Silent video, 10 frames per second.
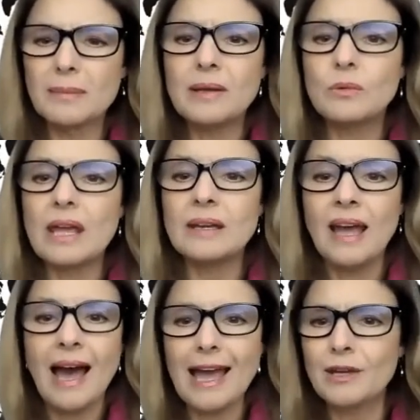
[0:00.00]
And, and
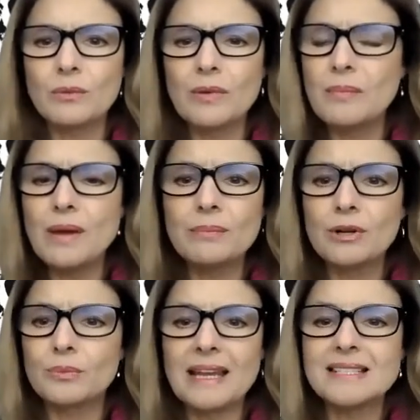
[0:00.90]
I can
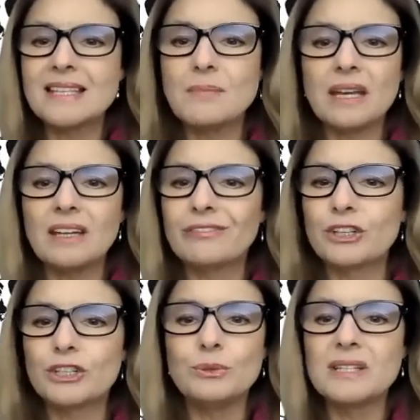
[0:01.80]
remember raising money for
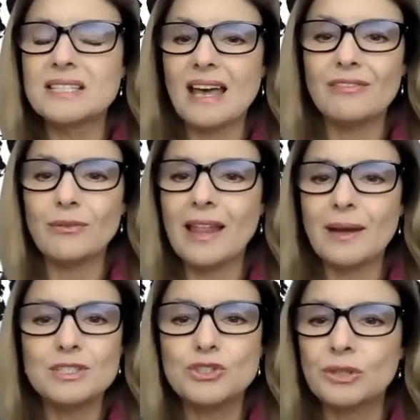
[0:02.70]
UNICEF while I
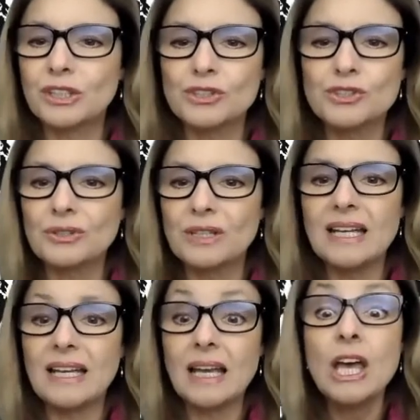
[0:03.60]
was trick or
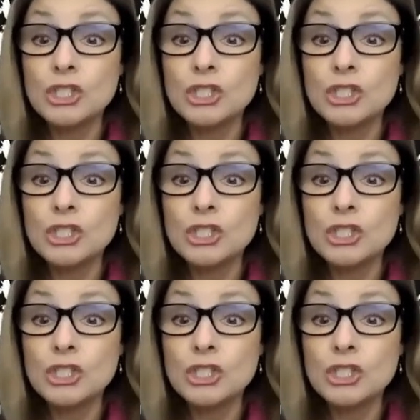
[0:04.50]
treating